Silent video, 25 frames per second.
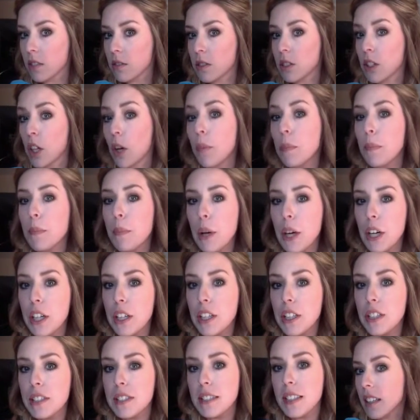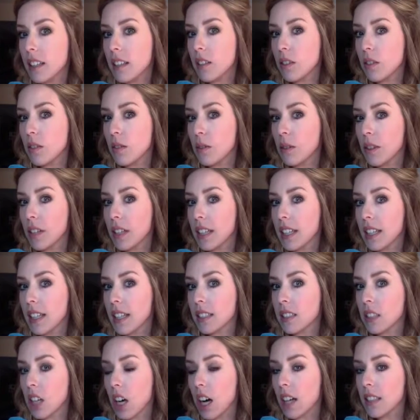Don't burn yourself. When it
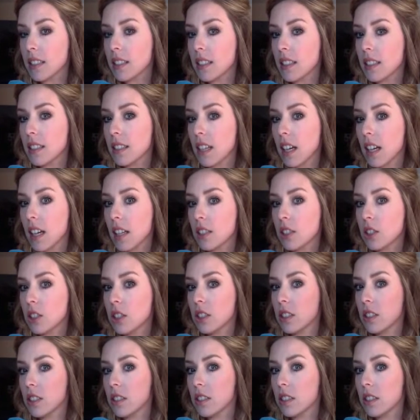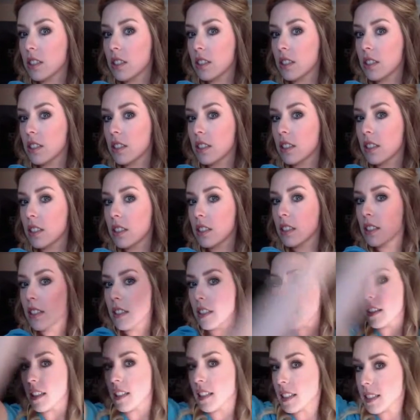gets hot to the touch,
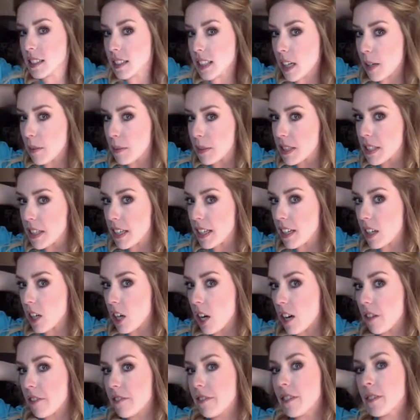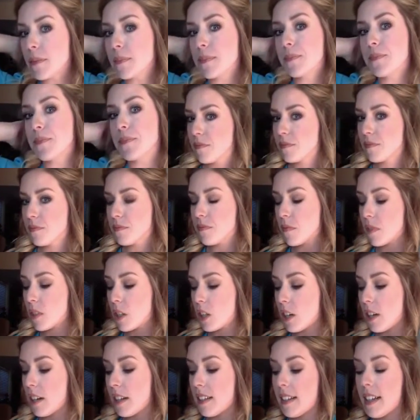then it's time to take it off.
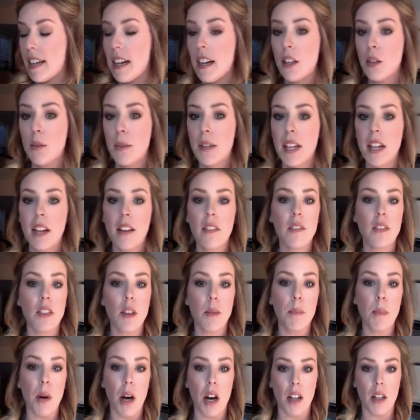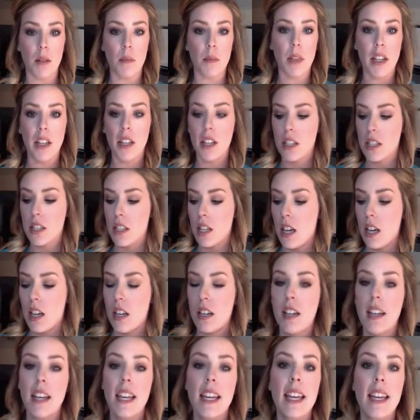All right, now that we have the bottom layer
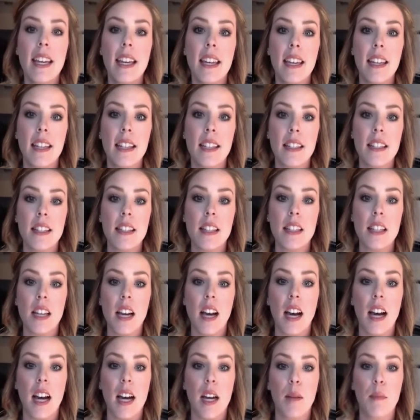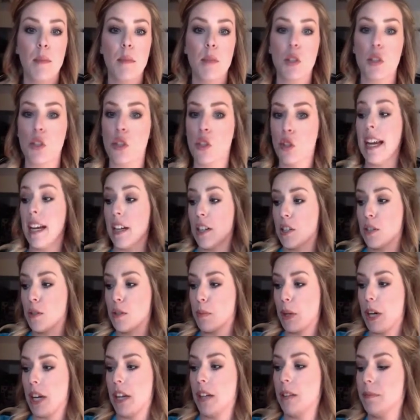done, it is time to
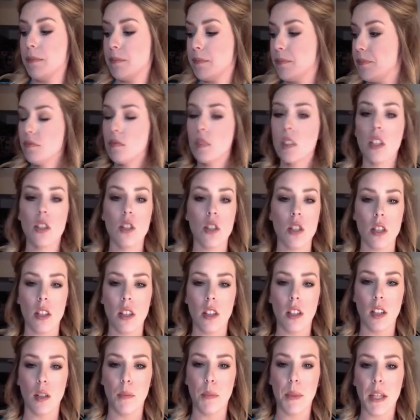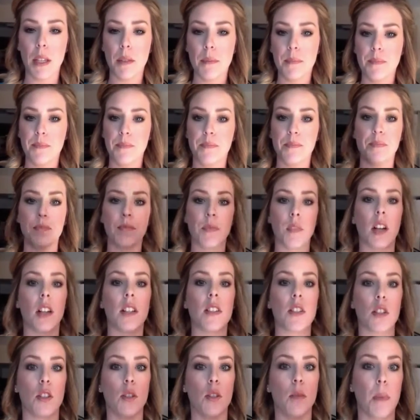hairspray. Just a little bit,
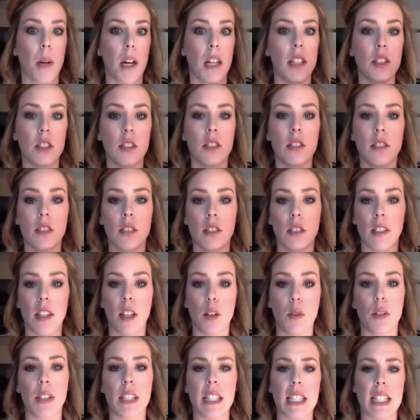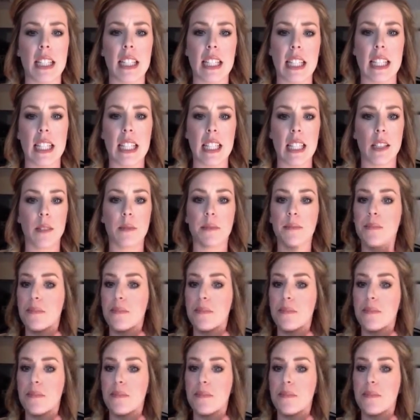not too much, or it'll get really sticky.